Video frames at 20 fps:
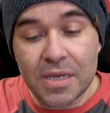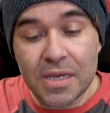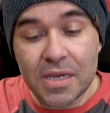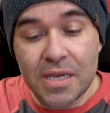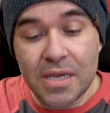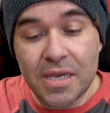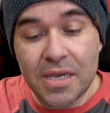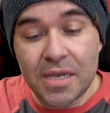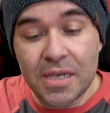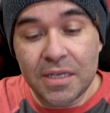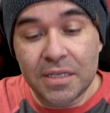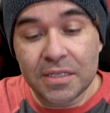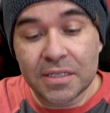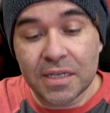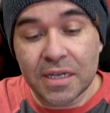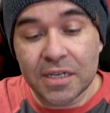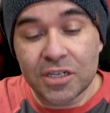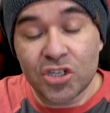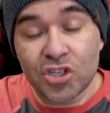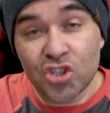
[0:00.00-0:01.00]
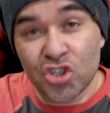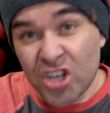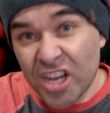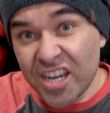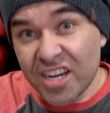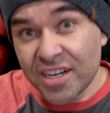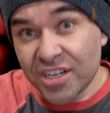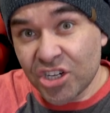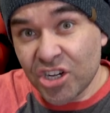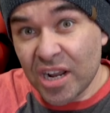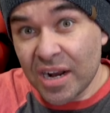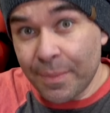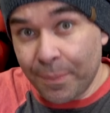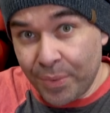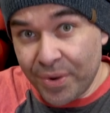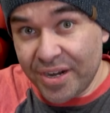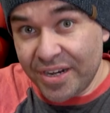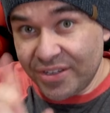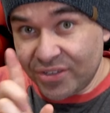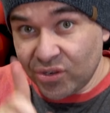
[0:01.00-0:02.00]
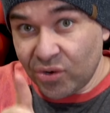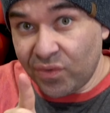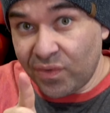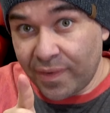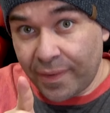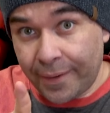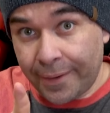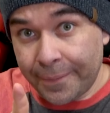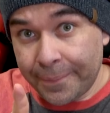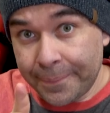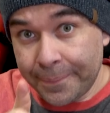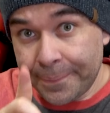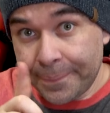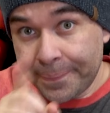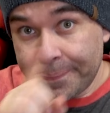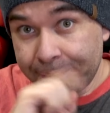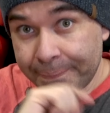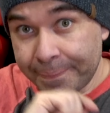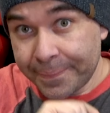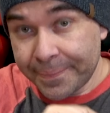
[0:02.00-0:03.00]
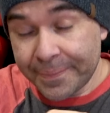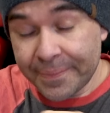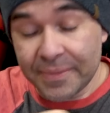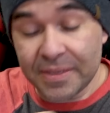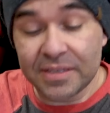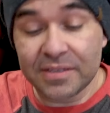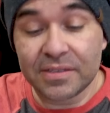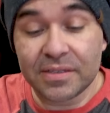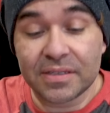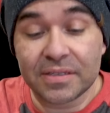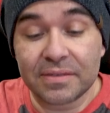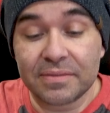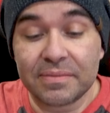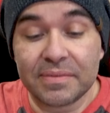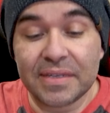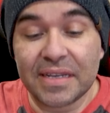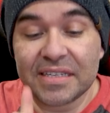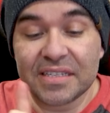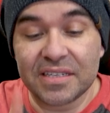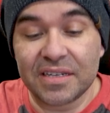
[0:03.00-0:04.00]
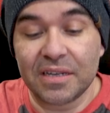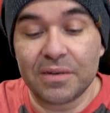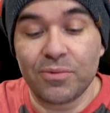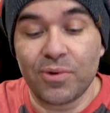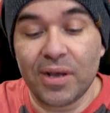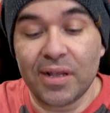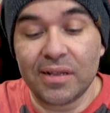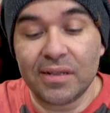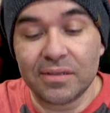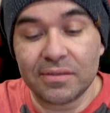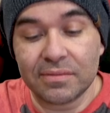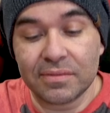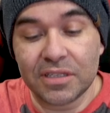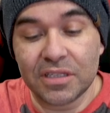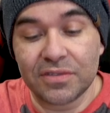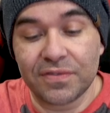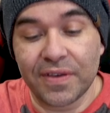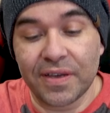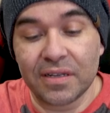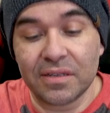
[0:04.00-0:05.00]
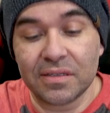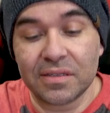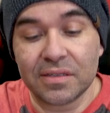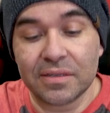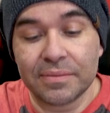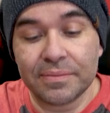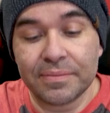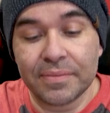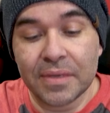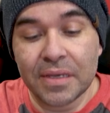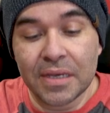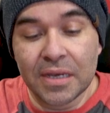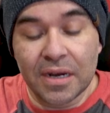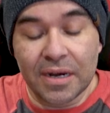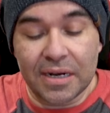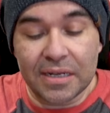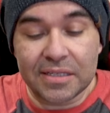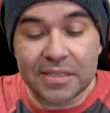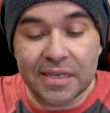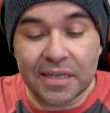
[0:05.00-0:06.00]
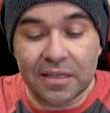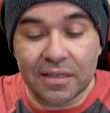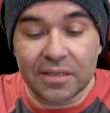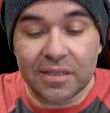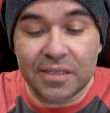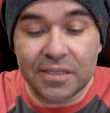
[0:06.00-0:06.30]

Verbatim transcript: he's taking a shot at Brittany so far. Hasn't done well. He's failed. Alright, let's take a look at